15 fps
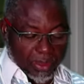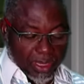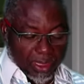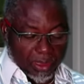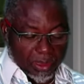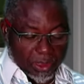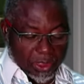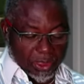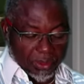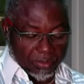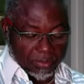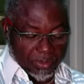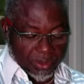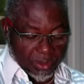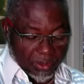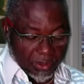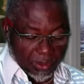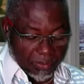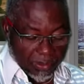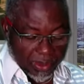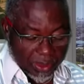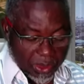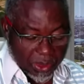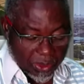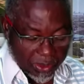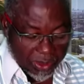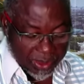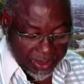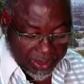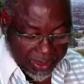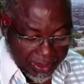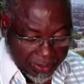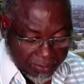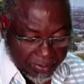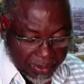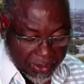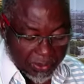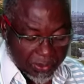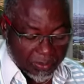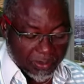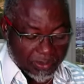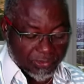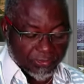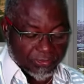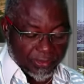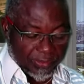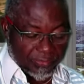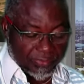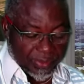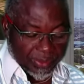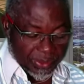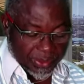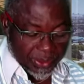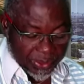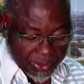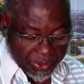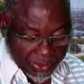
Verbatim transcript: Belgium, the Lord bless you today. May you be favored.